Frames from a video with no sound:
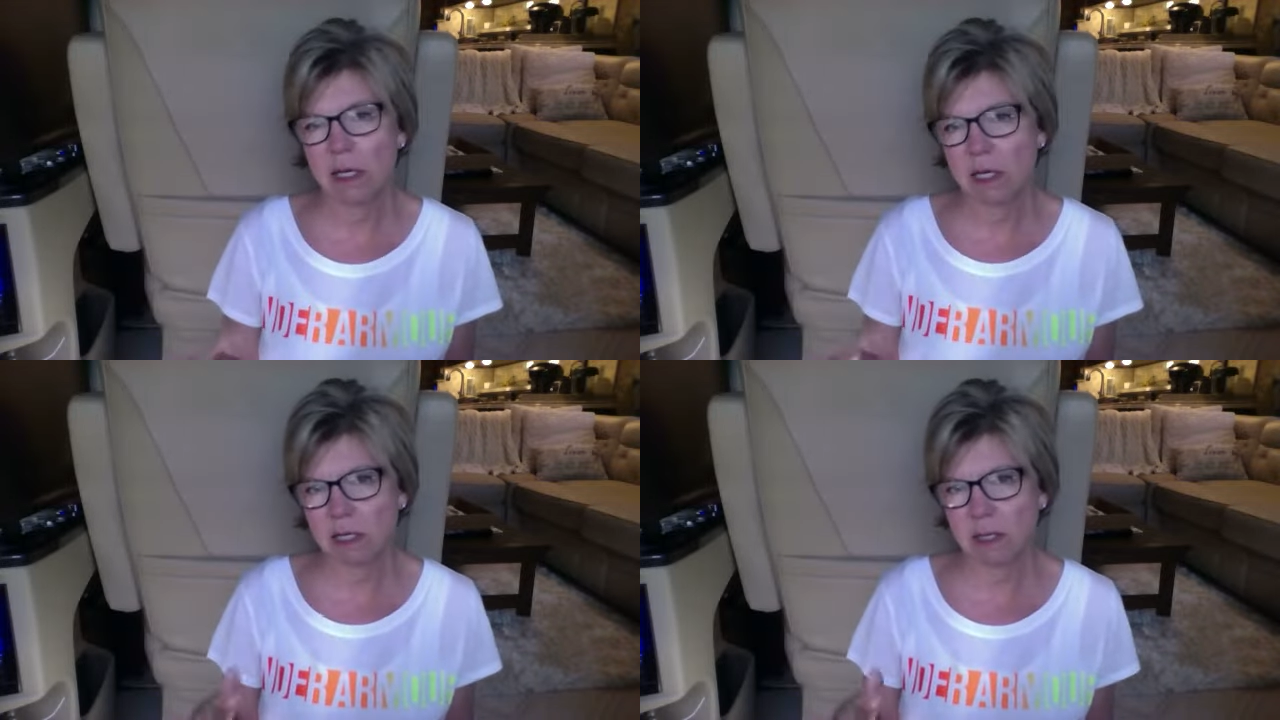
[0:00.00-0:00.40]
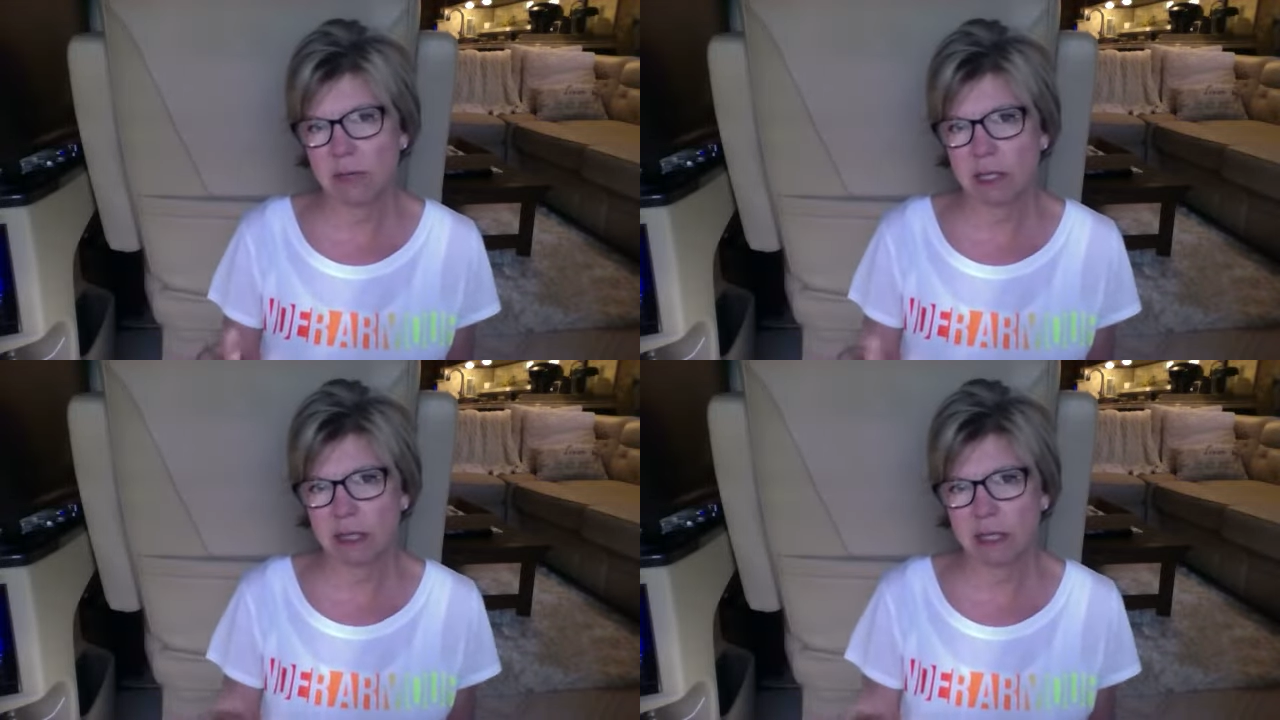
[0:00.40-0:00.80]

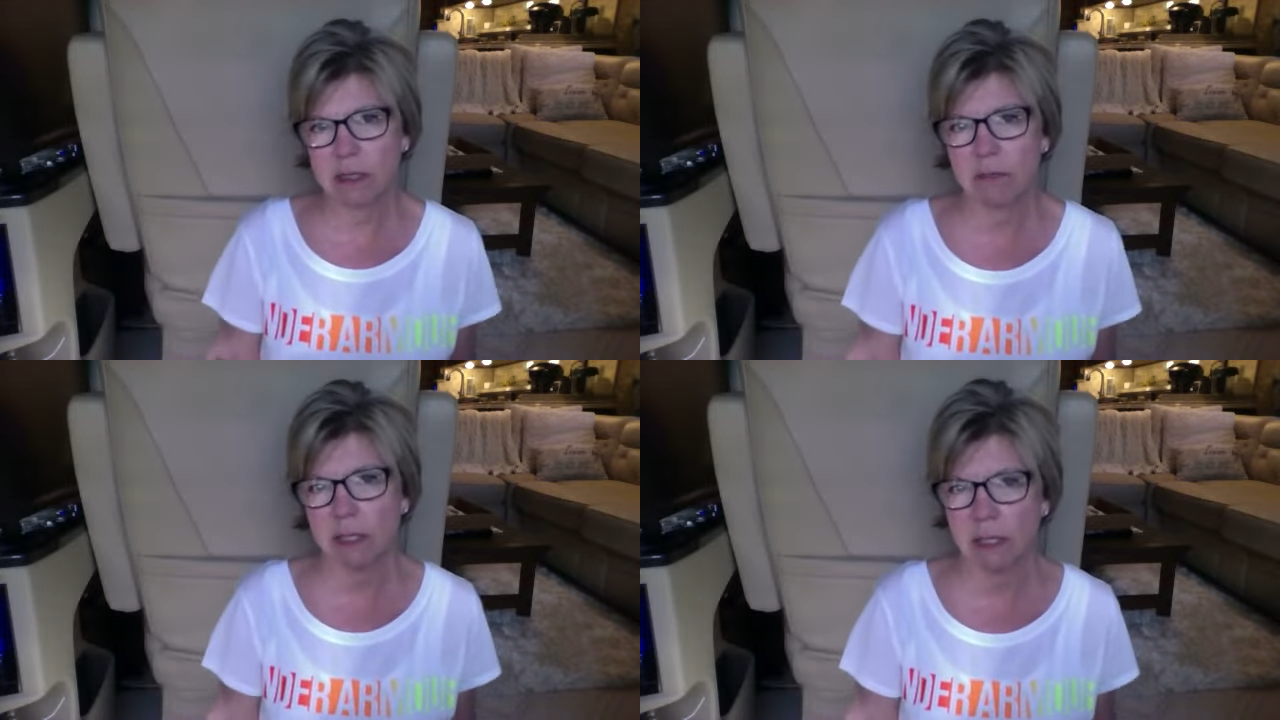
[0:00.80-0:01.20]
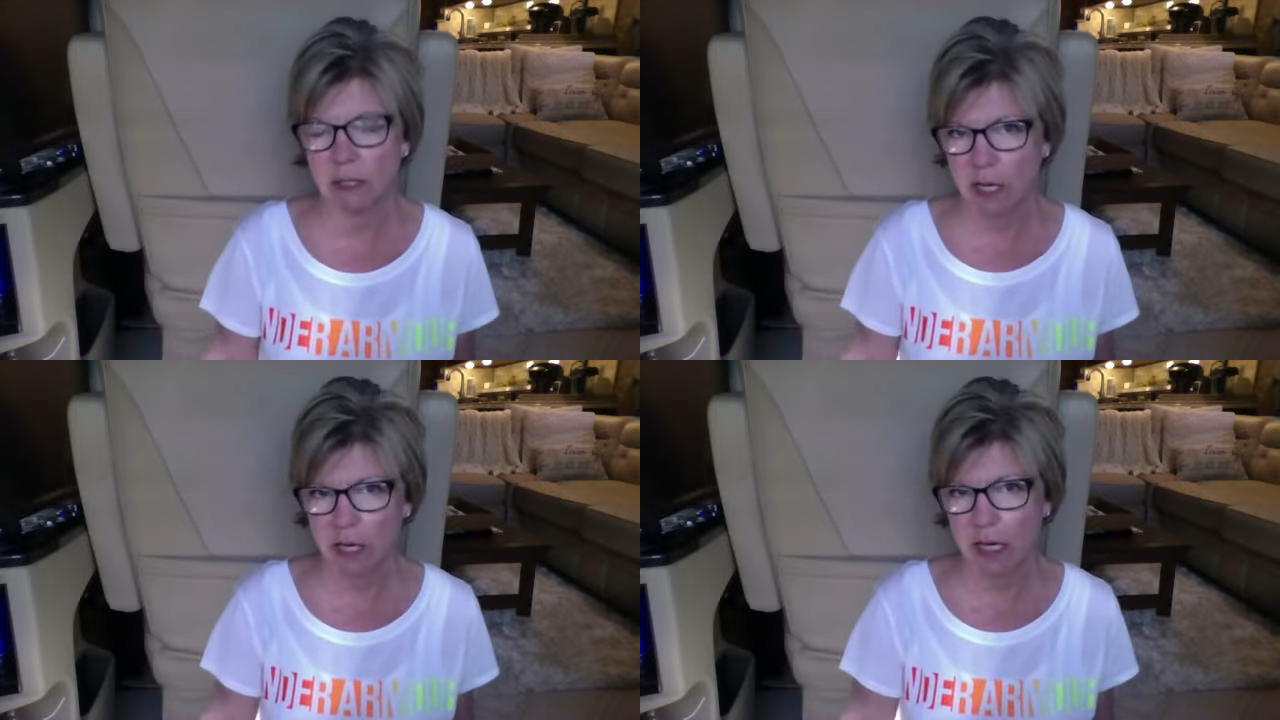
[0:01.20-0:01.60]
Seems like that's something that
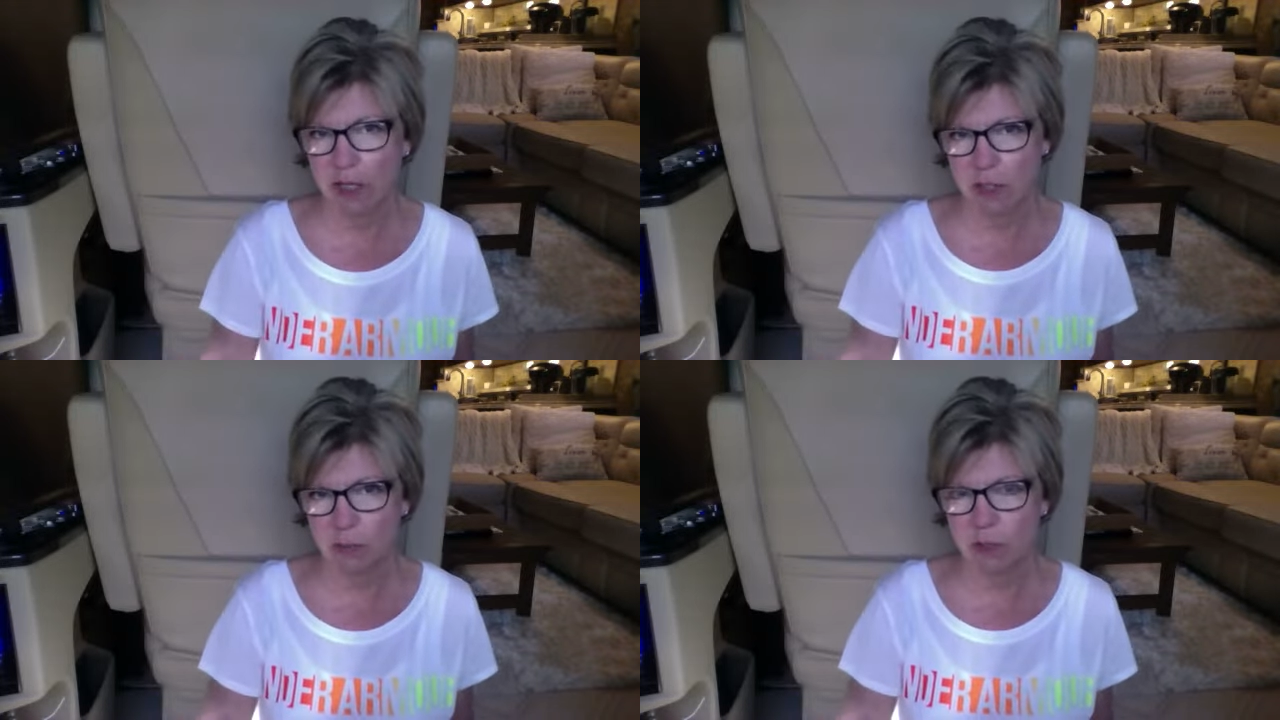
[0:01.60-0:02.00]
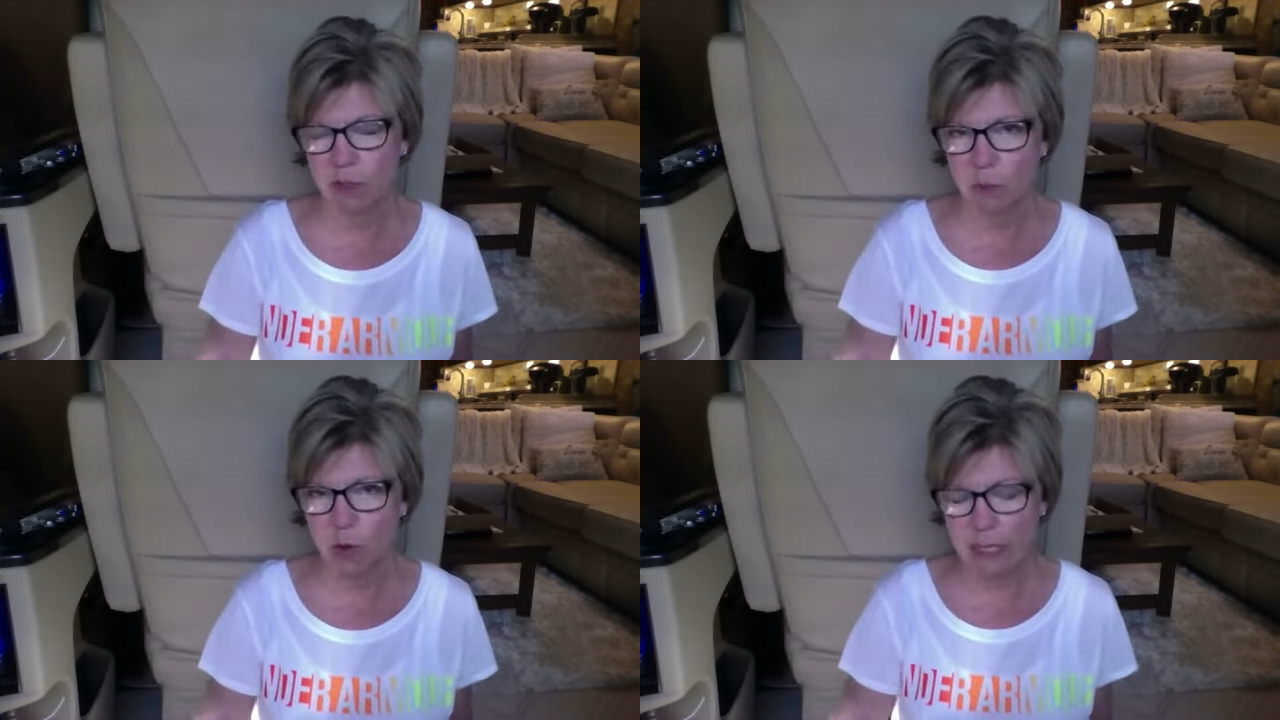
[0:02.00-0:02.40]
a lot of
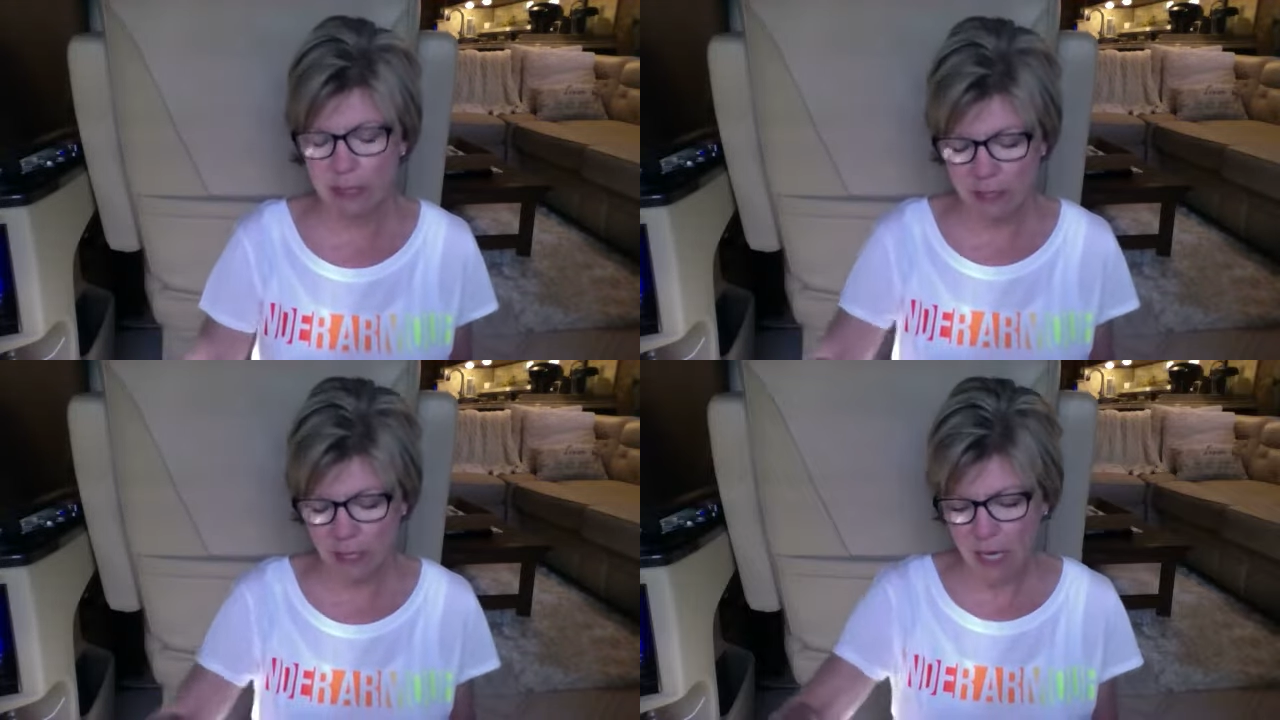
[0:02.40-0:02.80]
customers want.